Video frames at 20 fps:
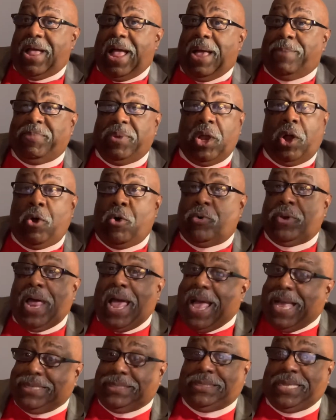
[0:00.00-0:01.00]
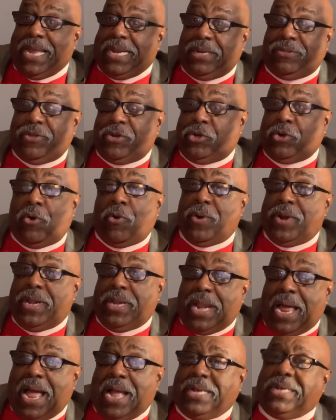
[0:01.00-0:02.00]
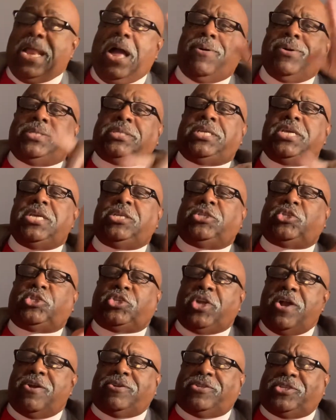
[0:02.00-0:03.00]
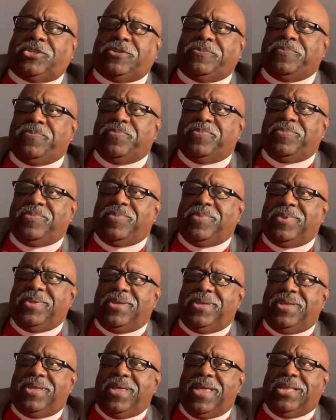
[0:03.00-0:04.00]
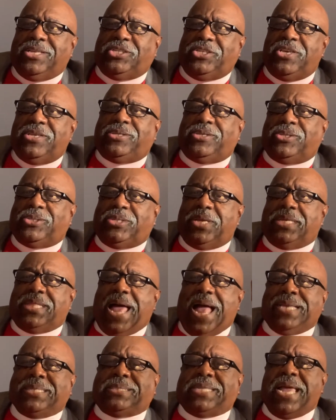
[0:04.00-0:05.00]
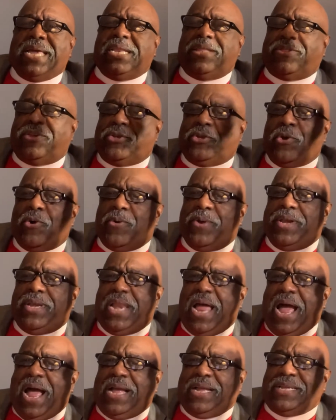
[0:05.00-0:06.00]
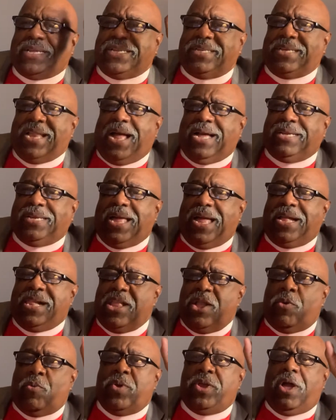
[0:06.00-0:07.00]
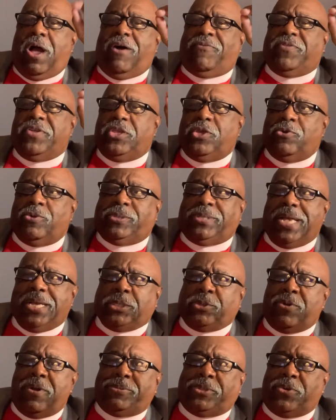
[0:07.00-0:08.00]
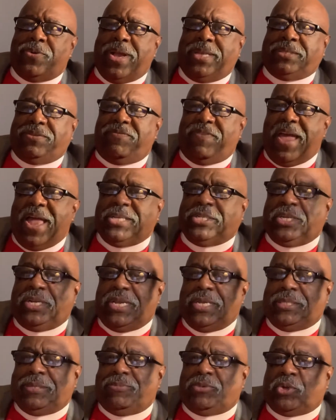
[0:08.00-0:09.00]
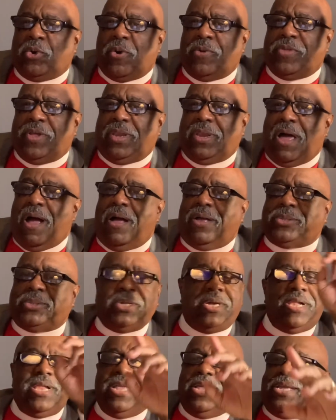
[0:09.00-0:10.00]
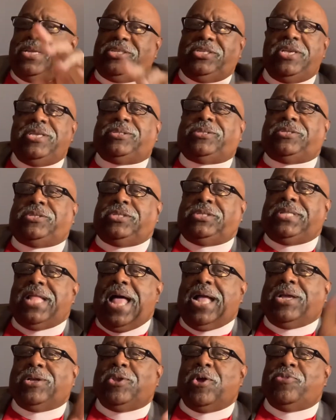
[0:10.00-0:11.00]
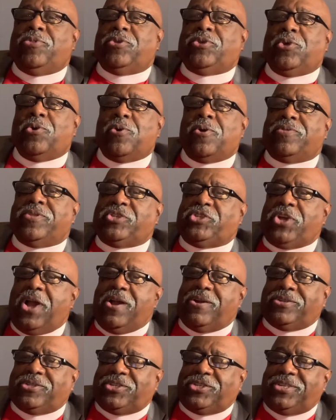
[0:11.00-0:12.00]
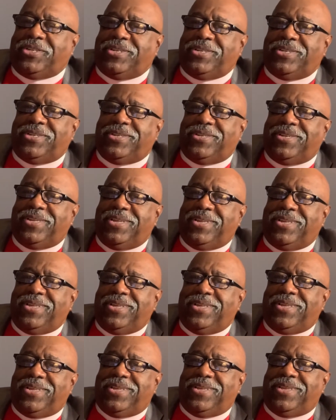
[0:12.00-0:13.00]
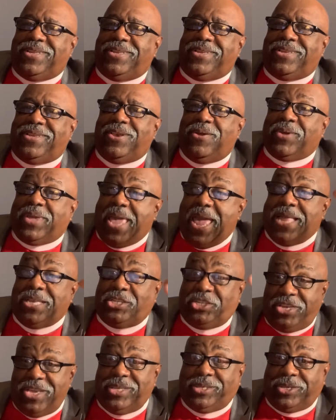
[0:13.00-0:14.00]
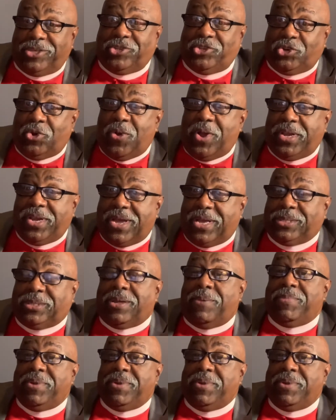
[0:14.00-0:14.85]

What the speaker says: Behold, I stand at the door and knock. Now it's his church. And Jesus says, I stand at the door and knock. We often use that scripture as evangelism toward the lost. Jesus is knocking on the door of the church. You know, can Jesus join us?